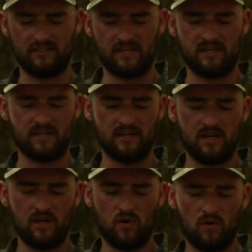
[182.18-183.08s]
the
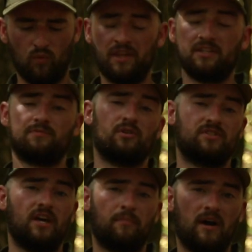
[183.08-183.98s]
one that's
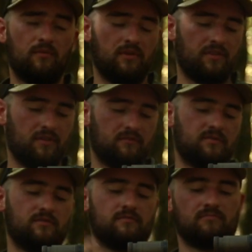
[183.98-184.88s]
supposed to help out with
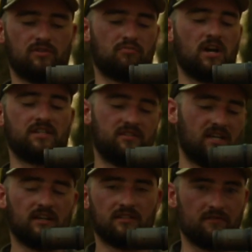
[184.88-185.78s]
suppress,
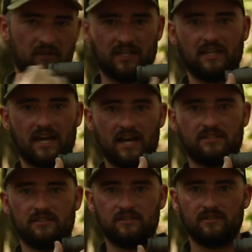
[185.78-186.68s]
kind of deflect the
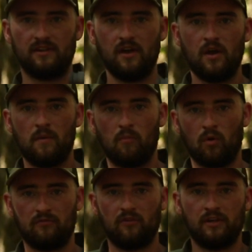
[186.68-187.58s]
gases
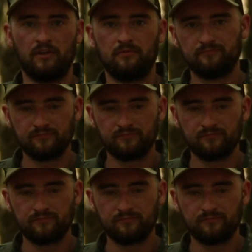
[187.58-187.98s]
more in front of you.